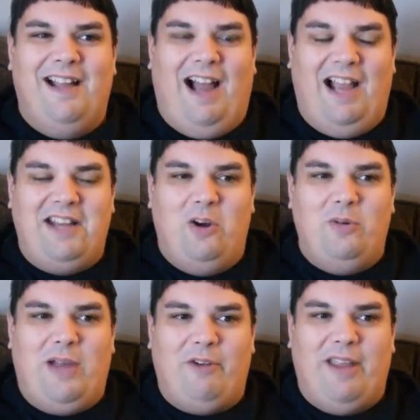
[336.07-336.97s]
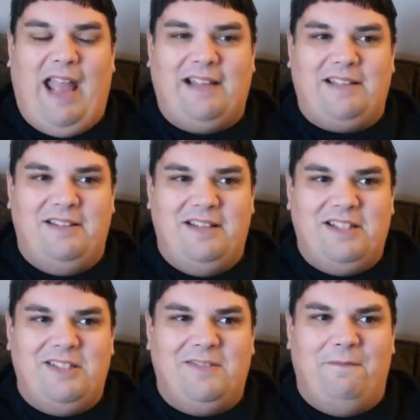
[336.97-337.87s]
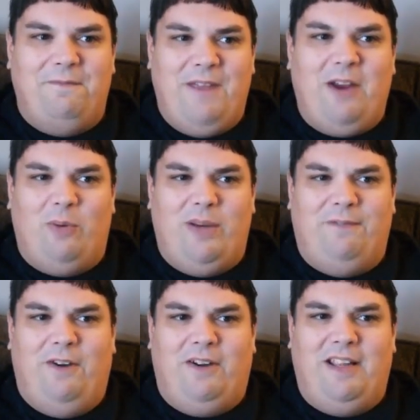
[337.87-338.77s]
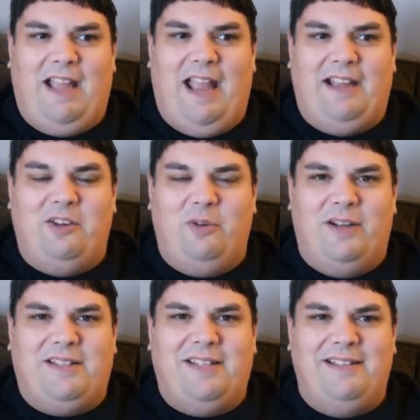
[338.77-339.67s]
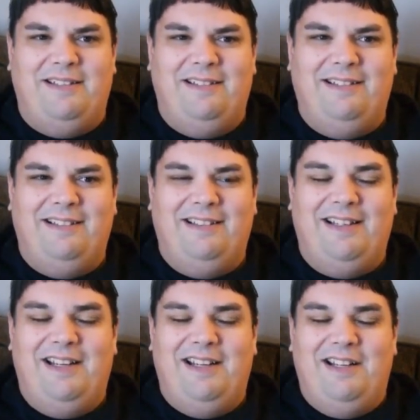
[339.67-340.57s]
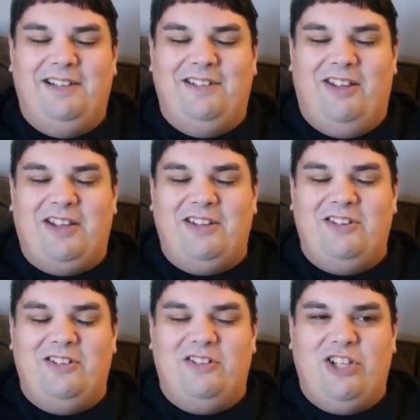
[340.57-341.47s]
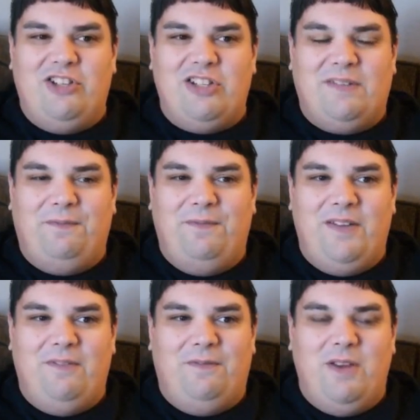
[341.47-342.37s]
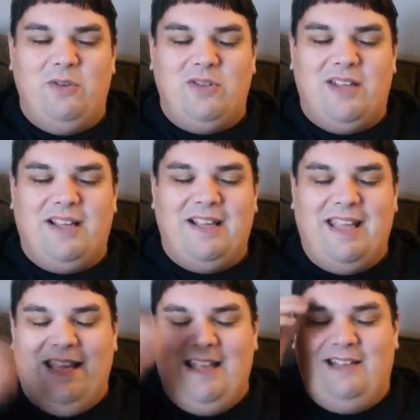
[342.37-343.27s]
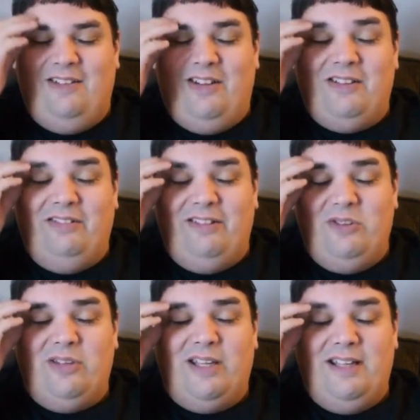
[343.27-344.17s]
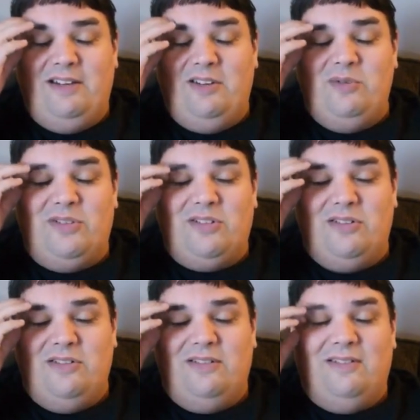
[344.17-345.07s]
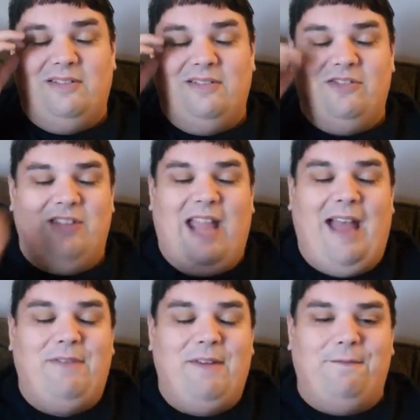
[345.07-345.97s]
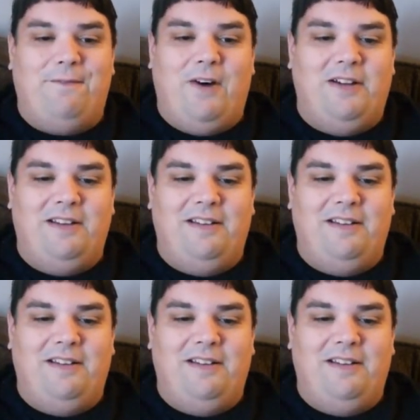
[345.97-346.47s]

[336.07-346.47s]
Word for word: I know how they act, and this is very fucking accurate. Like, she just f- feels like a kid, like a little kid who's having fun.